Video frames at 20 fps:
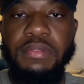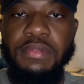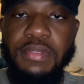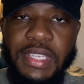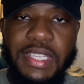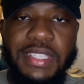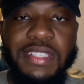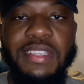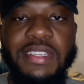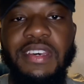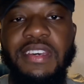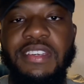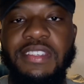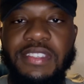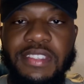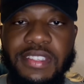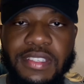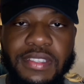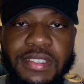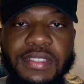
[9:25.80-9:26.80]
it's
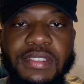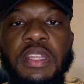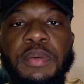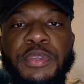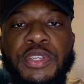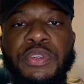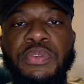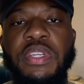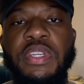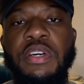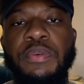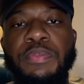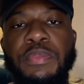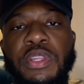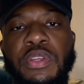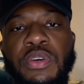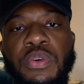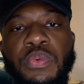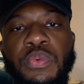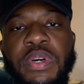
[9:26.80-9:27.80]
nice. Let me know down
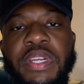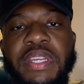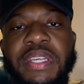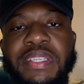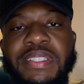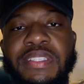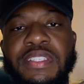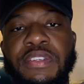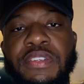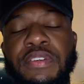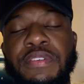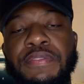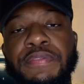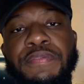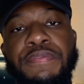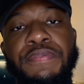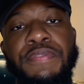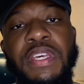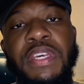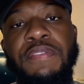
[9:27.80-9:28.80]
below what is your
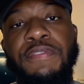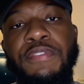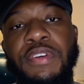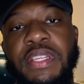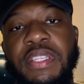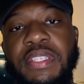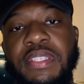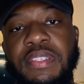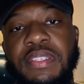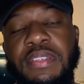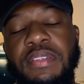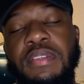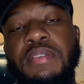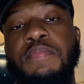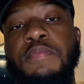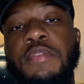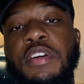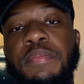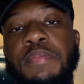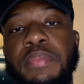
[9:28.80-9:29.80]
favorite
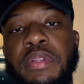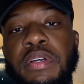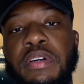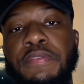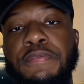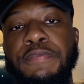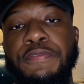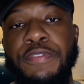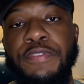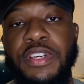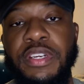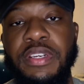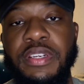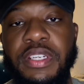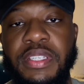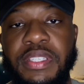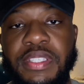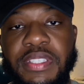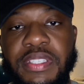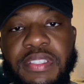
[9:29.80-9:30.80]
Montblanc
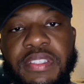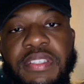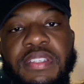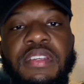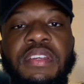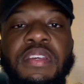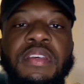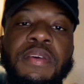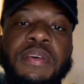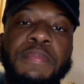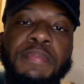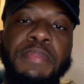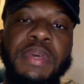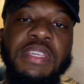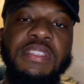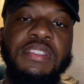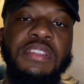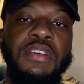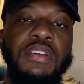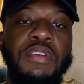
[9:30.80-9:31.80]
fragrance
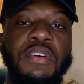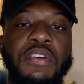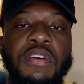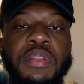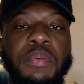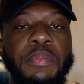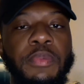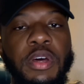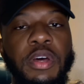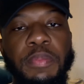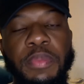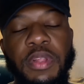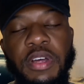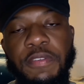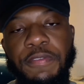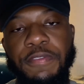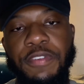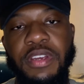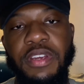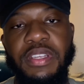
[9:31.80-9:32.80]
based on all the Montblanc
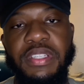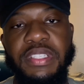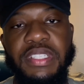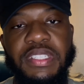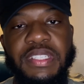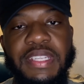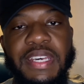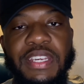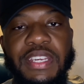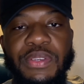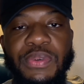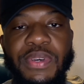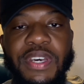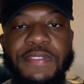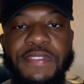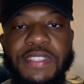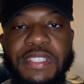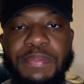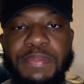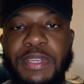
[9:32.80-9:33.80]
fragrances that you have
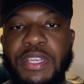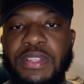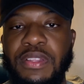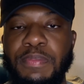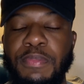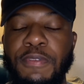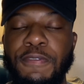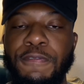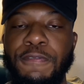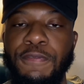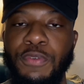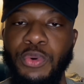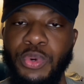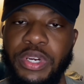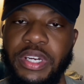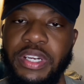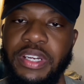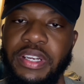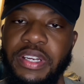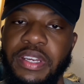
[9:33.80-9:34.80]
smelled
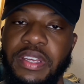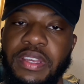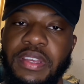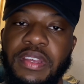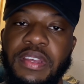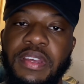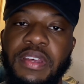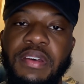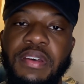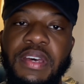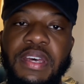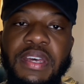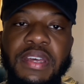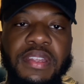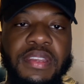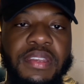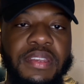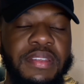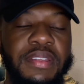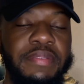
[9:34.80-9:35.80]
before.
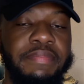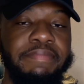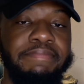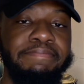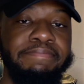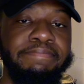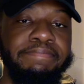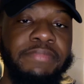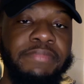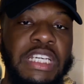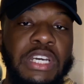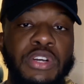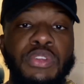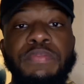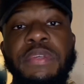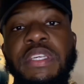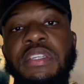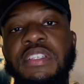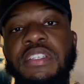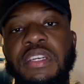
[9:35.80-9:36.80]
And I will
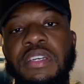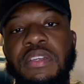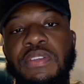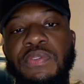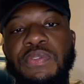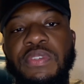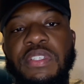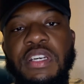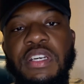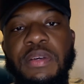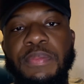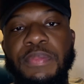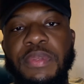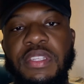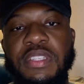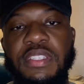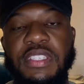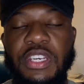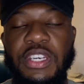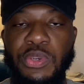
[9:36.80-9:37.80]
be checking those
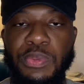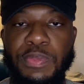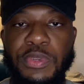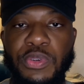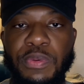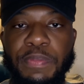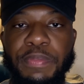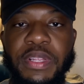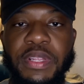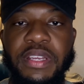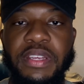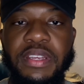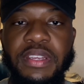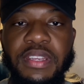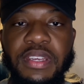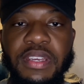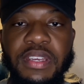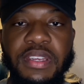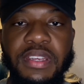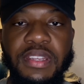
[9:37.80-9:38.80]
comments, I will be replying,
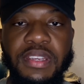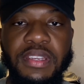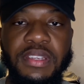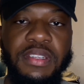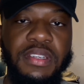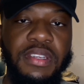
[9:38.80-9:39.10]
and